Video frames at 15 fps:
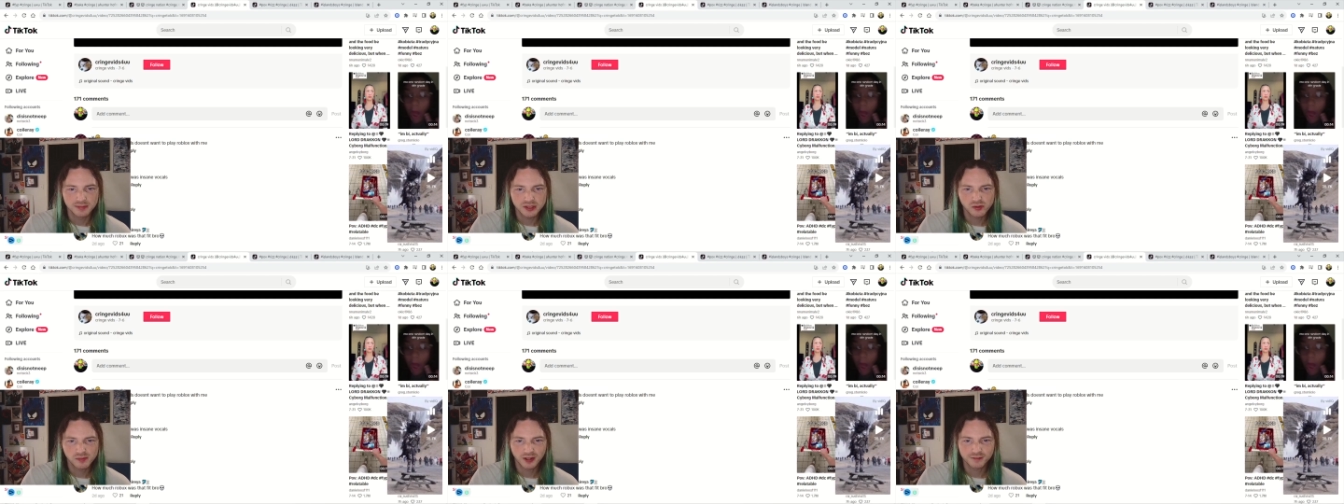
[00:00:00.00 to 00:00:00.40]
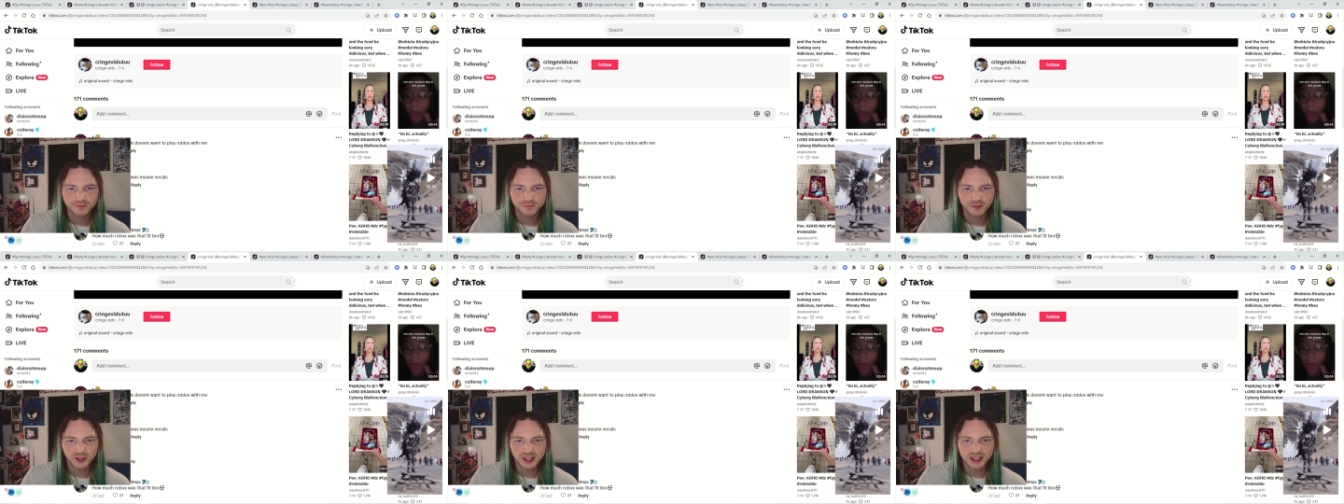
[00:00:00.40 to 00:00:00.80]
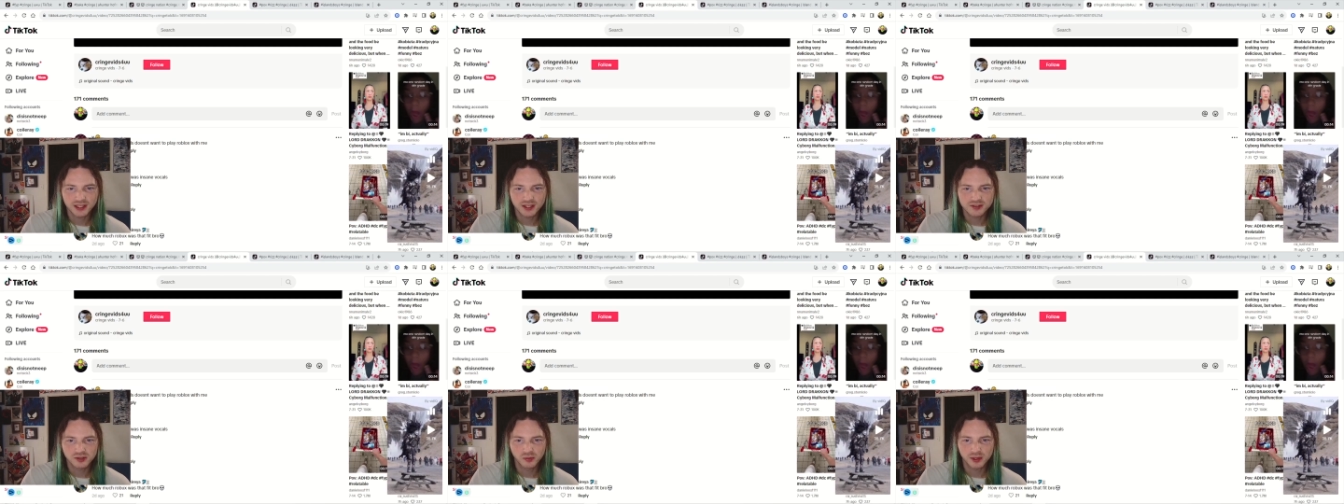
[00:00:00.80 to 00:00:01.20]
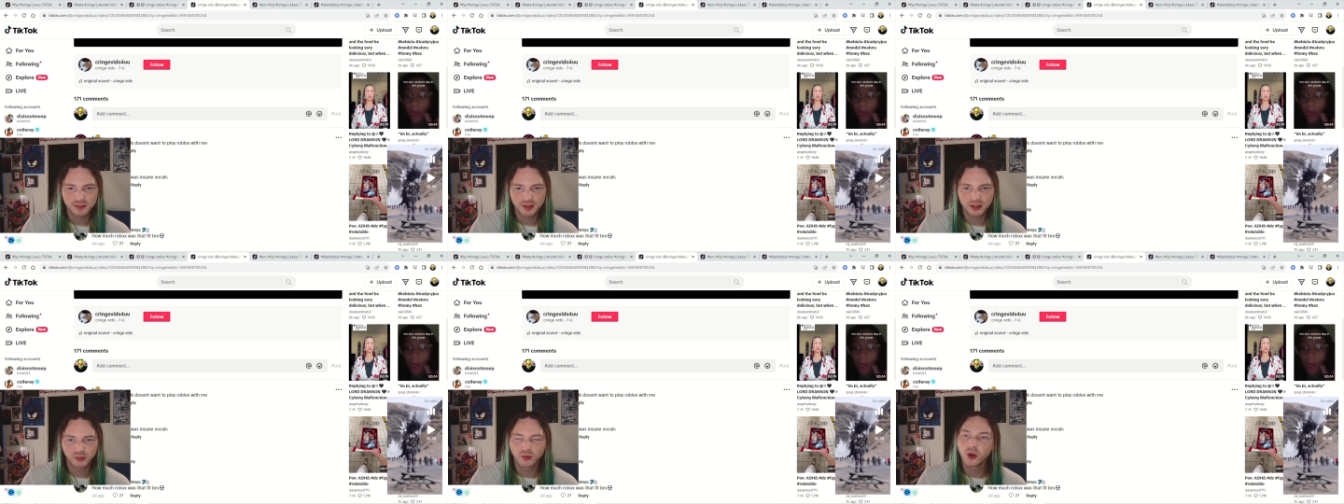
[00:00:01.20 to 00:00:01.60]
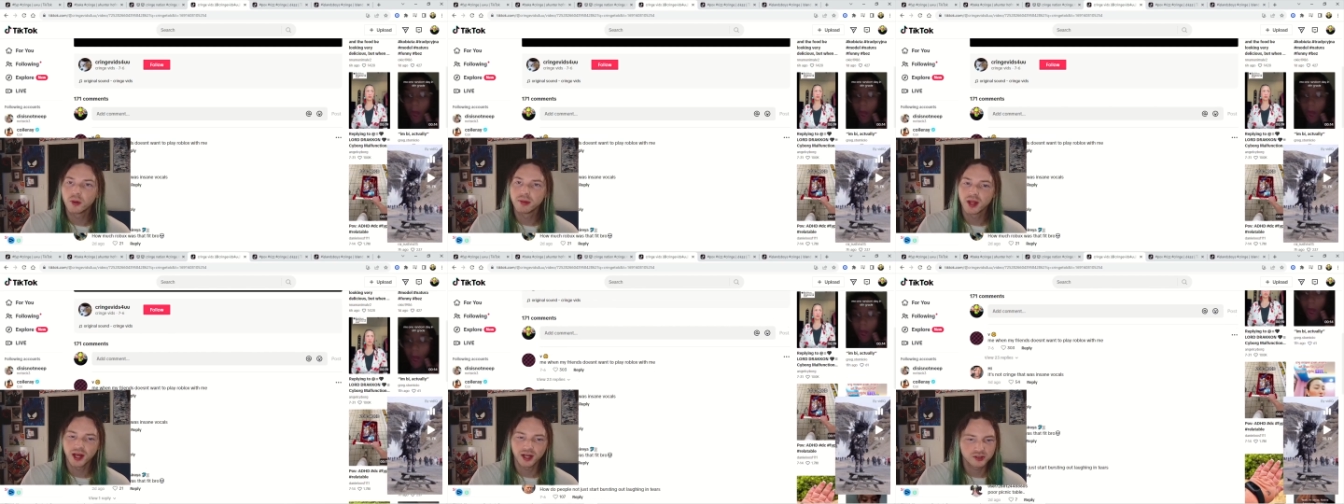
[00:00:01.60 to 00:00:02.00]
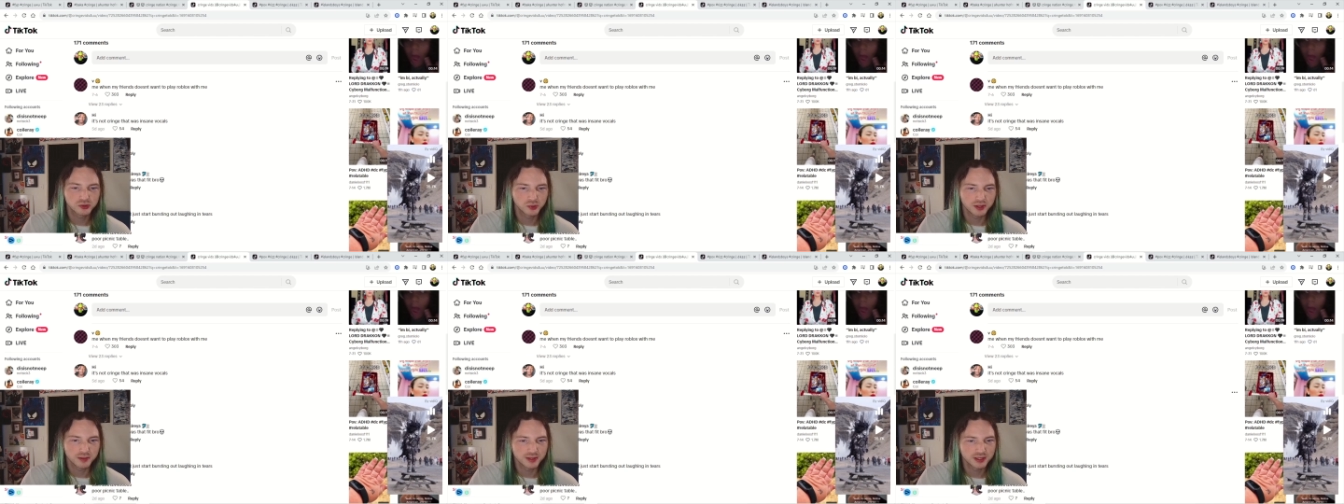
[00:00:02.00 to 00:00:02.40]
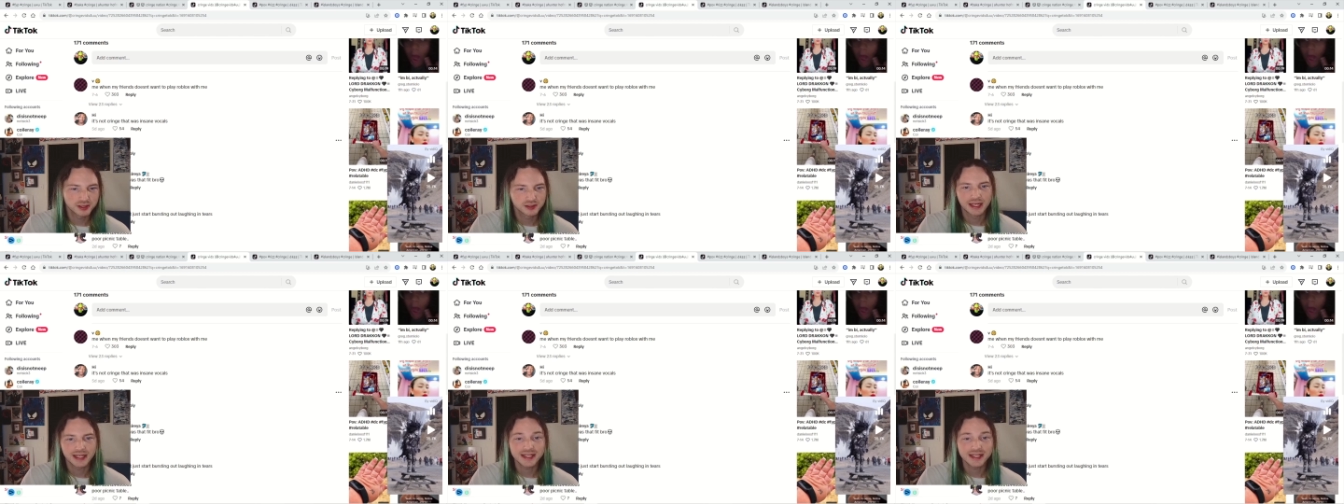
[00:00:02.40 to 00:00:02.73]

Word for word: and my friend doesn't want to play Roblox with me.